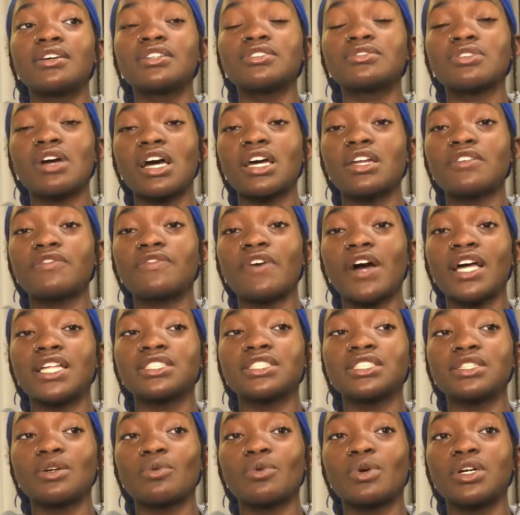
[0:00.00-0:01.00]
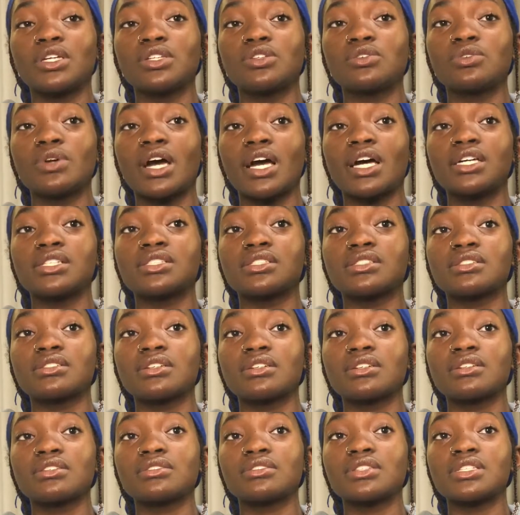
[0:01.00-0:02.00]
Try to find someone who has
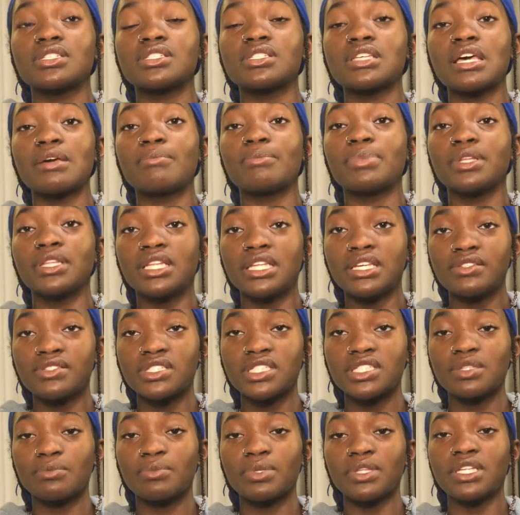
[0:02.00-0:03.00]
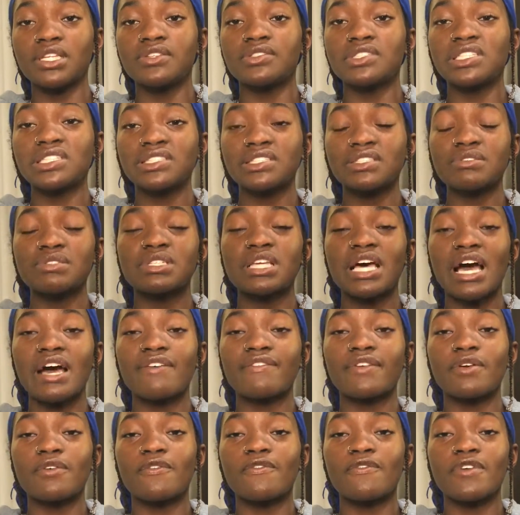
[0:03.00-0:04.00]
the same belief system. Belief systems
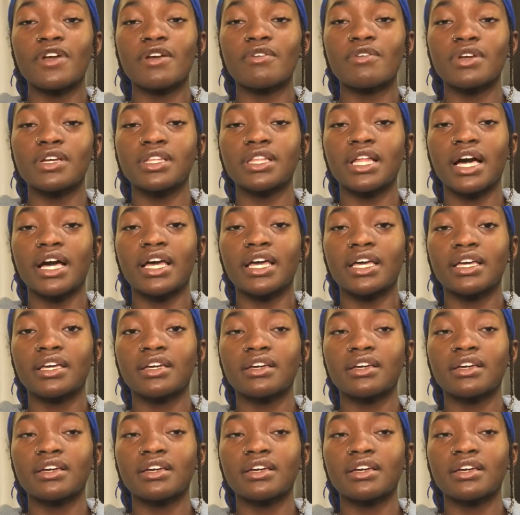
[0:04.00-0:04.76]
have a very, like,